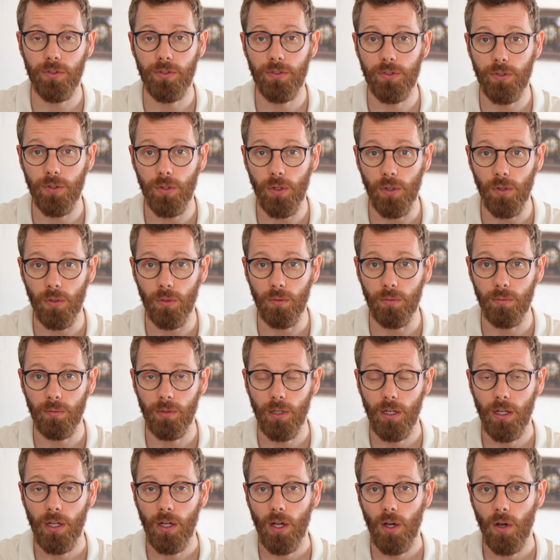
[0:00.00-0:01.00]
to you,
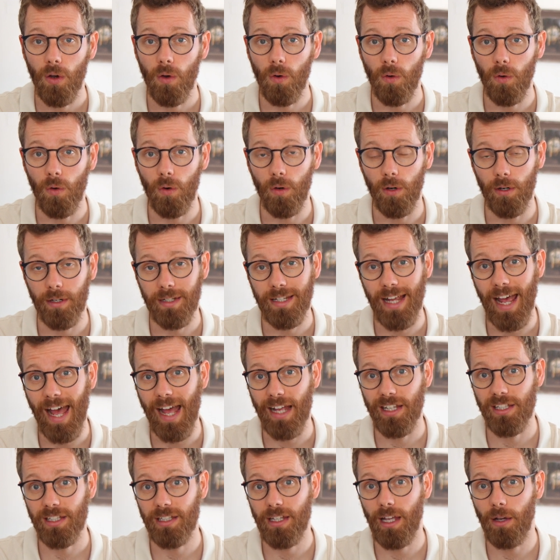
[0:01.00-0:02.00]
or
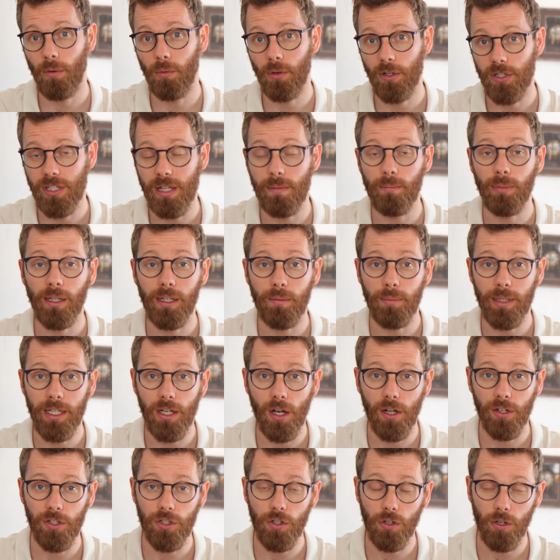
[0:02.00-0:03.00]
tasks that were simply
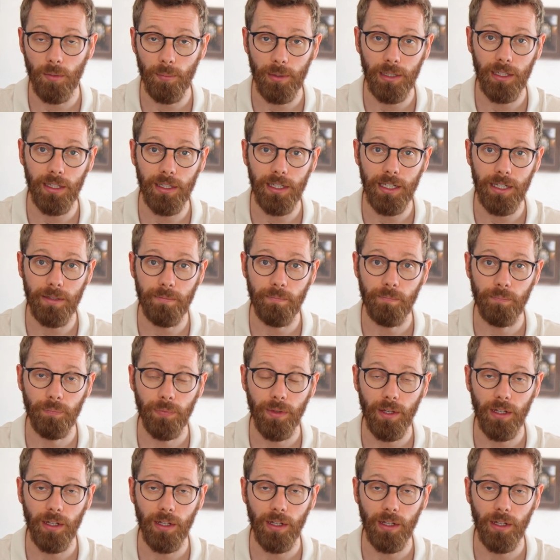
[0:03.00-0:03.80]
beyond your ability?